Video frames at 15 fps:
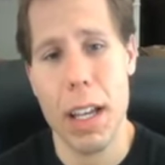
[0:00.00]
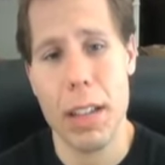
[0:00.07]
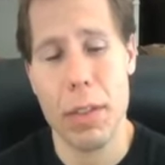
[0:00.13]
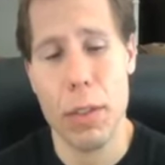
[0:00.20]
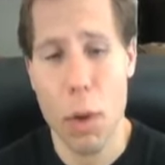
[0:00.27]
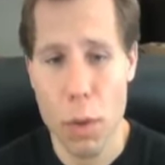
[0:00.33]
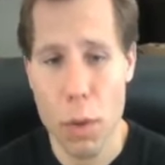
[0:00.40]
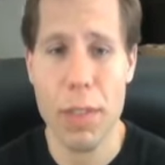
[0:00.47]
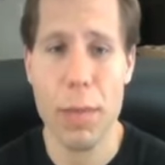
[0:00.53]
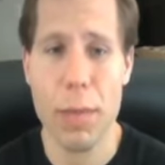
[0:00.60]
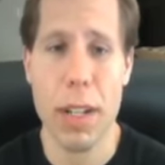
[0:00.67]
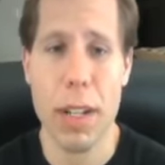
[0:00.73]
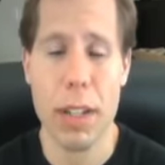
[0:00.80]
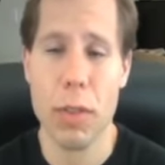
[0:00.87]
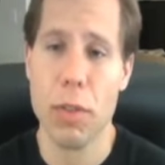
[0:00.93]
those have
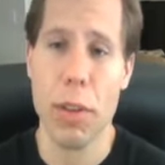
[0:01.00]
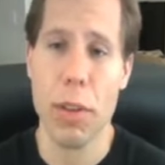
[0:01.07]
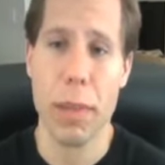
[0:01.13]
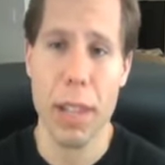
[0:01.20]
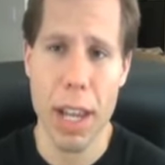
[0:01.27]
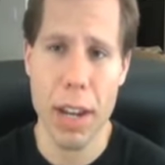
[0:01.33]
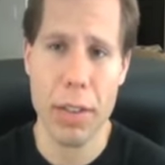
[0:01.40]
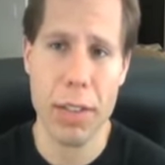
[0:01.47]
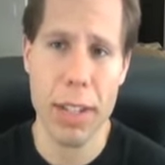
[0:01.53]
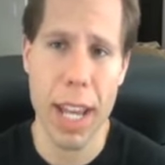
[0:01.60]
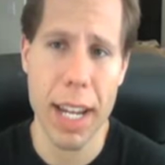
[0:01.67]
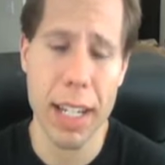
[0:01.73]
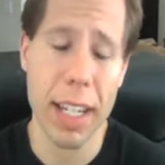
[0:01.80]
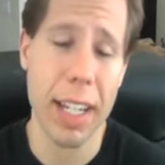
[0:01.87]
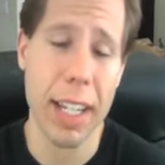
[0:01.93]
been extremely
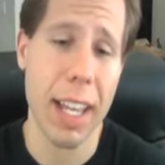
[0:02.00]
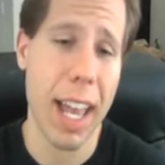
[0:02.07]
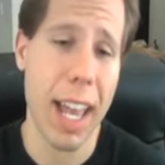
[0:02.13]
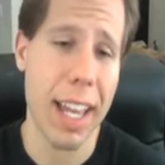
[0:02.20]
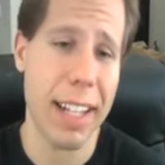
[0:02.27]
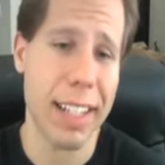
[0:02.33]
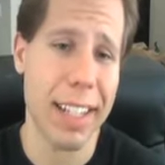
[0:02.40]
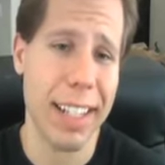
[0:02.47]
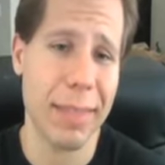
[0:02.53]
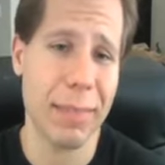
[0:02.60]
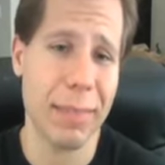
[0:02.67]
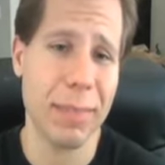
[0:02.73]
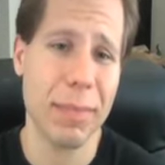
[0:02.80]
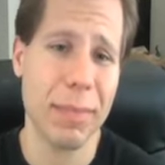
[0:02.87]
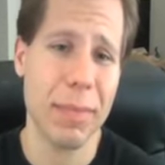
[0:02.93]
entertaining. And
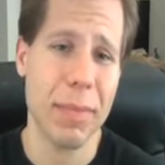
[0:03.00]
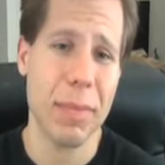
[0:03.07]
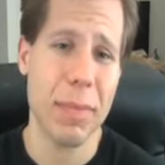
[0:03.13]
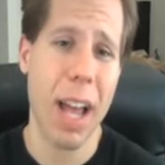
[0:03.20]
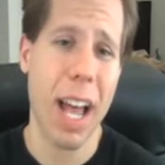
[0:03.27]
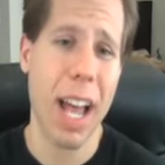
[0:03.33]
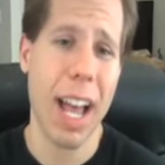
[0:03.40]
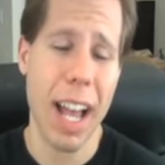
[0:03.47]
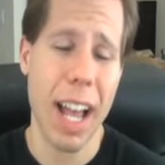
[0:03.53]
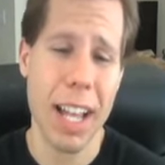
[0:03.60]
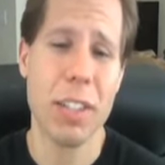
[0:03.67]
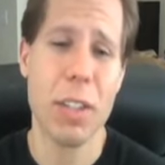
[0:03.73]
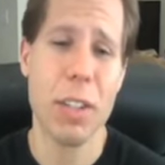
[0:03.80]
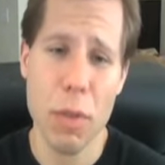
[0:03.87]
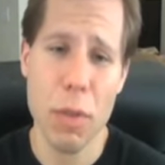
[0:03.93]
I
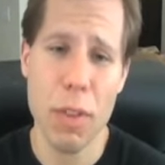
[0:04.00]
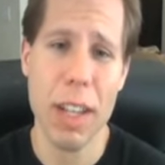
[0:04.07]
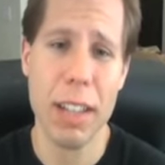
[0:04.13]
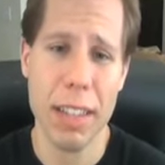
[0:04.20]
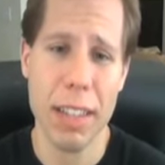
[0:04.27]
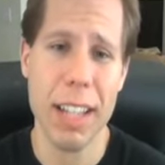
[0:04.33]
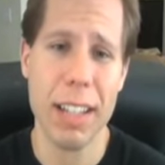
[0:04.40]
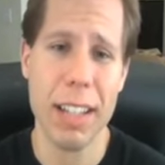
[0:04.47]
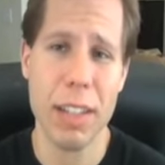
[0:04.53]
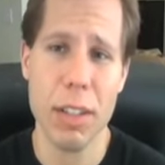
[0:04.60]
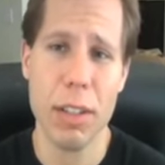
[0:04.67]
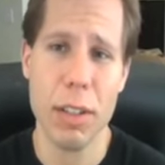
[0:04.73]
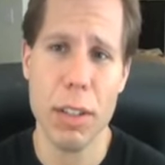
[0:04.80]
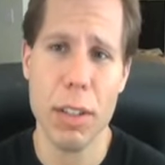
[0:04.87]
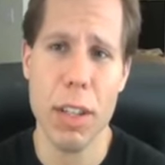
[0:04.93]
do think that
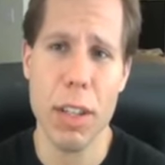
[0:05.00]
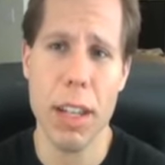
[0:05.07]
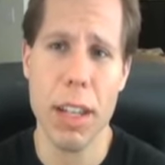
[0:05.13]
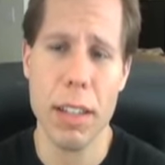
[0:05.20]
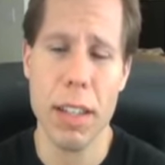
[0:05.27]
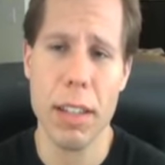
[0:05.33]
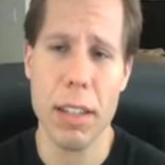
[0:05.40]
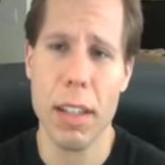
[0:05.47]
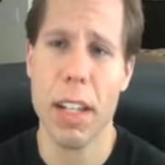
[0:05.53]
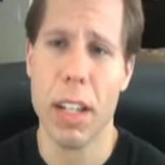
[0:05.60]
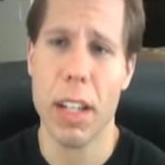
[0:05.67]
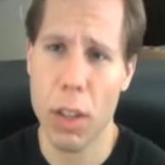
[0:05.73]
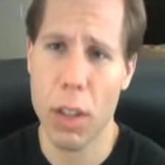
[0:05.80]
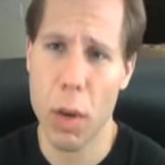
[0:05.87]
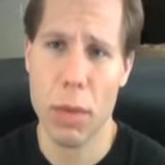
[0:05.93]
it's
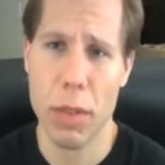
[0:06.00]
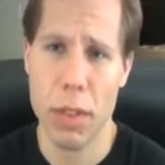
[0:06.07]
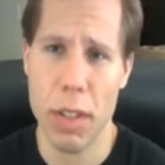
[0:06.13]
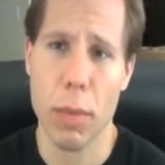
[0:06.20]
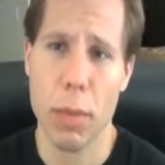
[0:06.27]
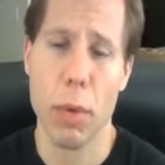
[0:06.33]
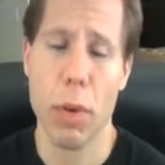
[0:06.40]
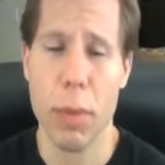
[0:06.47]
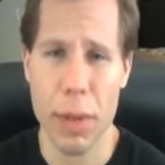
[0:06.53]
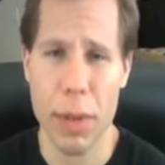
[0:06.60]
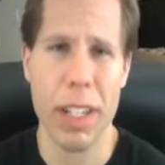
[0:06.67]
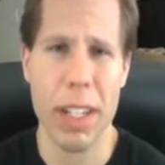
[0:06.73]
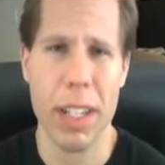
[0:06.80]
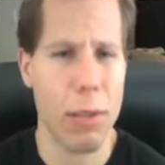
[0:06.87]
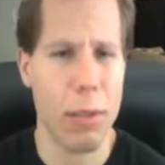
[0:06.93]
getting close to the point where
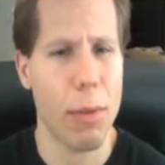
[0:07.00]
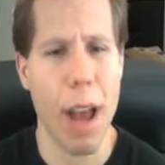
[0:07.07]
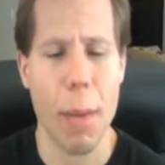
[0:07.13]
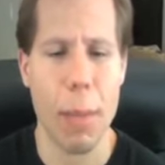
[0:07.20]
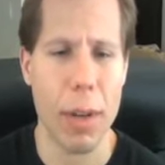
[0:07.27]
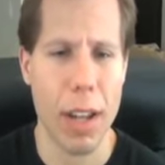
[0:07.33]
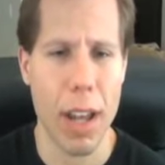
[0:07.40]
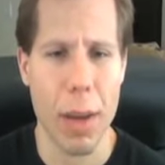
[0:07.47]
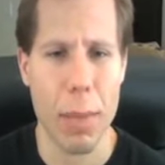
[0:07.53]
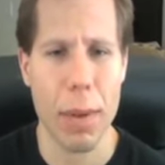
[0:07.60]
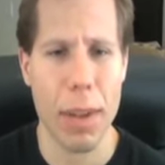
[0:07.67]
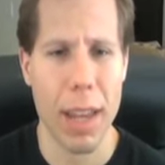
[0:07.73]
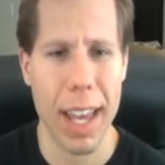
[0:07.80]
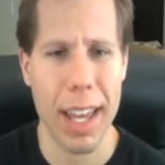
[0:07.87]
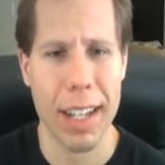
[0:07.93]
you need to wrap it up
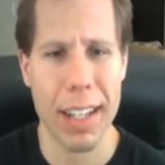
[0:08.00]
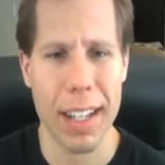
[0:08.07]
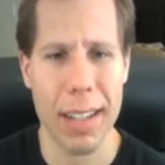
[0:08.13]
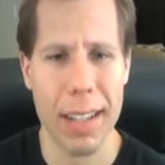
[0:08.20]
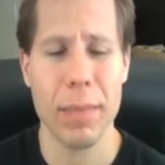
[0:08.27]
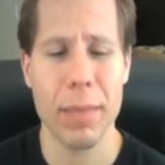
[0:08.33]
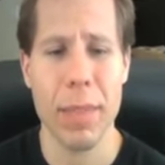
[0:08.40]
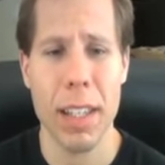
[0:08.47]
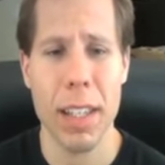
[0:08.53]
and